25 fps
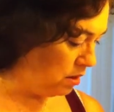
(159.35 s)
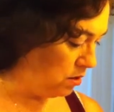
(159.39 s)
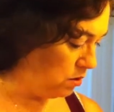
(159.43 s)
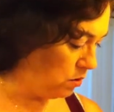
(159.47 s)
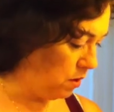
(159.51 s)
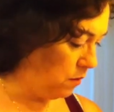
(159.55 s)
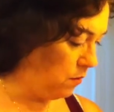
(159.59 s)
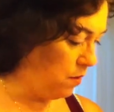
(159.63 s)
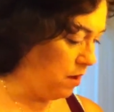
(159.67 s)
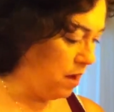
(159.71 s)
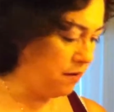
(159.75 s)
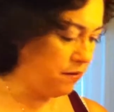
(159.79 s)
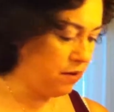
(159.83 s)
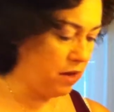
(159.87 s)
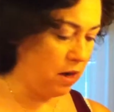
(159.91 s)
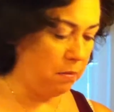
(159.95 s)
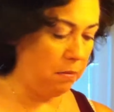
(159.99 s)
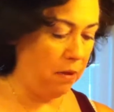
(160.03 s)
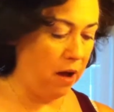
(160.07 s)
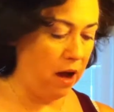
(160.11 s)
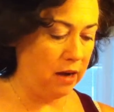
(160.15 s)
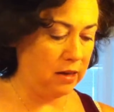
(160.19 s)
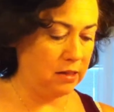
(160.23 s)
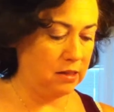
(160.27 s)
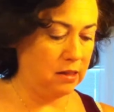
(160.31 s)
So anyway, I've got a
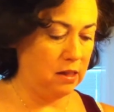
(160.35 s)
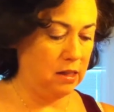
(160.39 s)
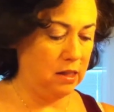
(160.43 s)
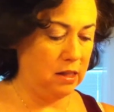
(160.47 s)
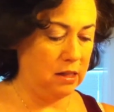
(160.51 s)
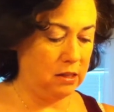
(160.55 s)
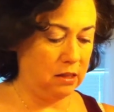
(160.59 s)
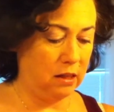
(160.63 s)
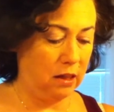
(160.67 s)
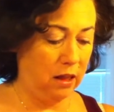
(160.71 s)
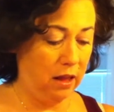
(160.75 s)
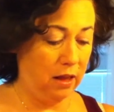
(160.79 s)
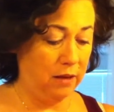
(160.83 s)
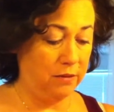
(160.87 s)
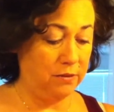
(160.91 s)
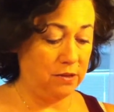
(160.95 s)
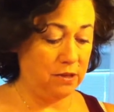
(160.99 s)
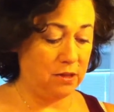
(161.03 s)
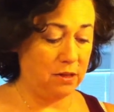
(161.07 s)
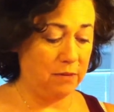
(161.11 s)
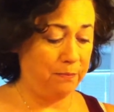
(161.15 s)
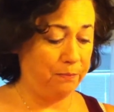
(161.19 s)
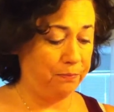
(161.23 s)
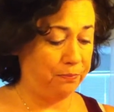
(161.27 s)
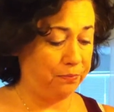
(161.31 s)
box of these
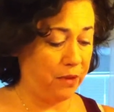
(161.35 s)
gloves